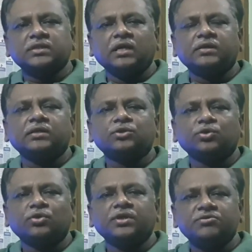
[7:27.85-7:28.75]
collected
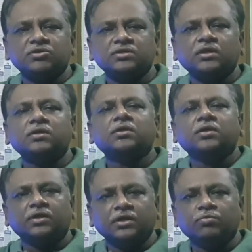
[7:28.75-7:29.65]
through literature
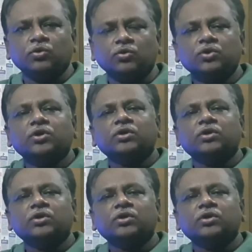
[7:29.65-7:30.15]
review.